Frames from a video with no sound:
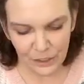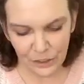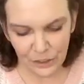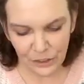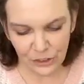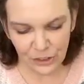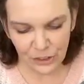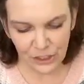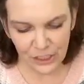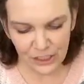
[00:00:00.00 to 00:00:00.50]

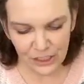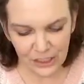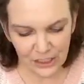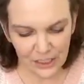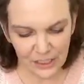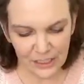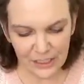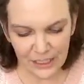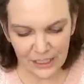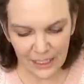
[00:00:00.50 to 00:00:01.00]
So you're just
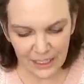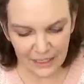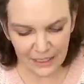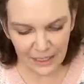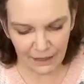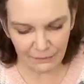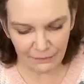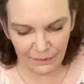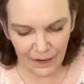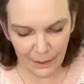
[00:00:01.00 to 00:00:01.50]
going to take
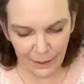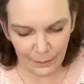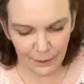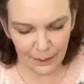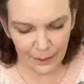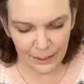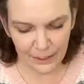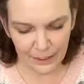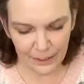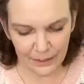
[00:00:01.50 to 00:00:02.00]
that
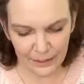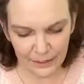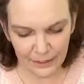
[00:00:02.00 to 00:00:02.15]
fabric,